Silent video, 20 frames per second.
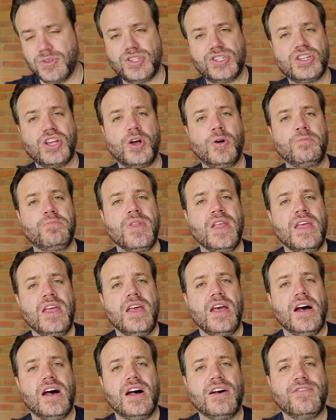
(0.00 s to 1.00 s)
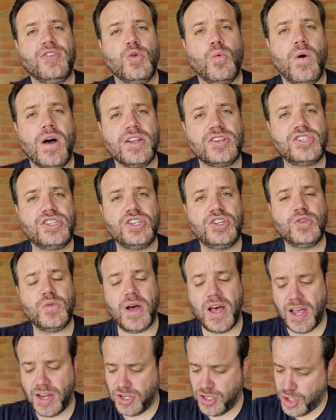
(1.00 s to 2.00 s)
So, uh, if you want to,
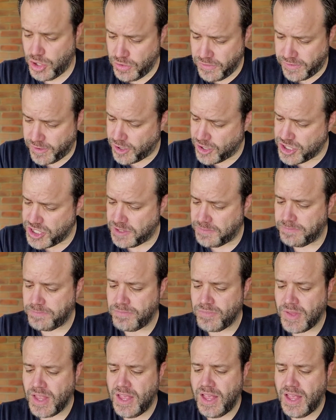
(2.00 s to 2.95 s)
on YouVersion,